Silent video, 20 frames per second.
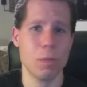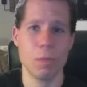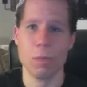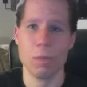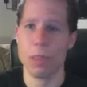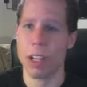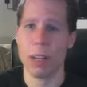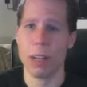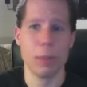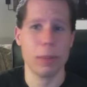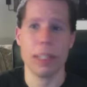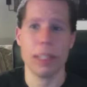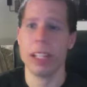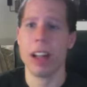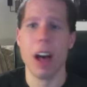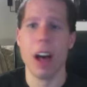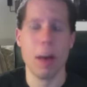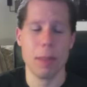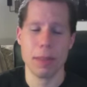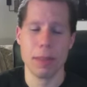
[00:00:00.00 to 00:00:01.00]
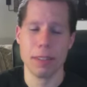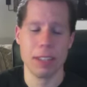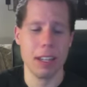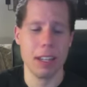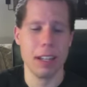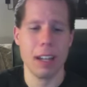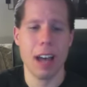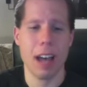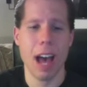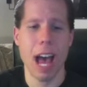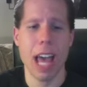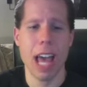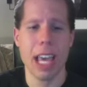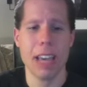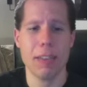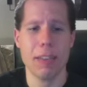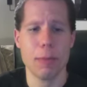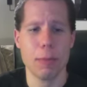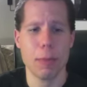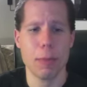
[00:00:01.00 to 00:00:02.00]
the complete opposite. I
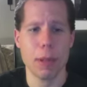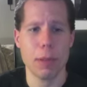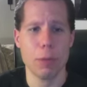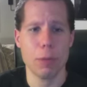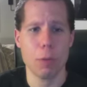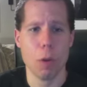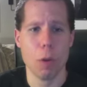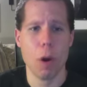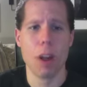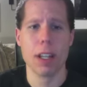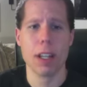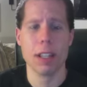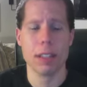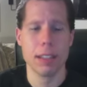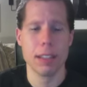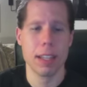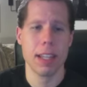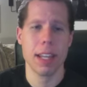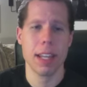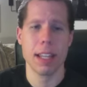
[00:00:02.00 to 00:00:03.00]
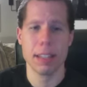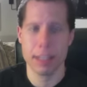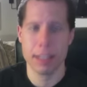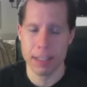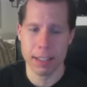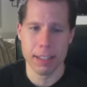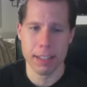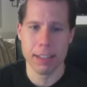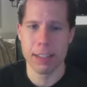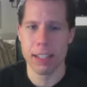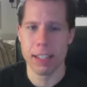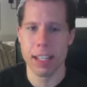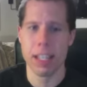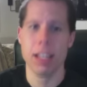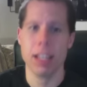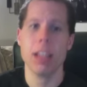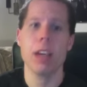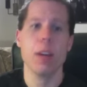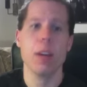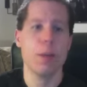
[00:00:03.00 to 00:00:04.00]
have been wanting TNA to
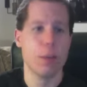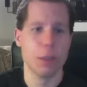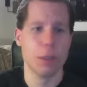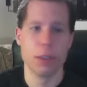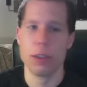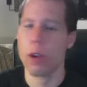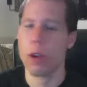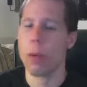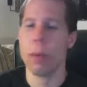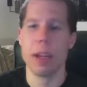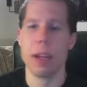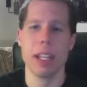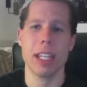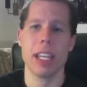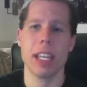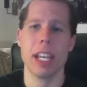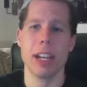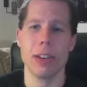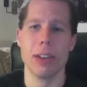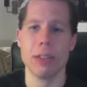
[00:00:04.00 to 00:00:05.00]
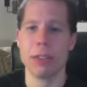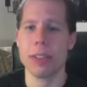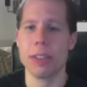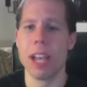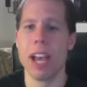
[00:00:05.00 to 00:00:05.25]
succeed for so many years.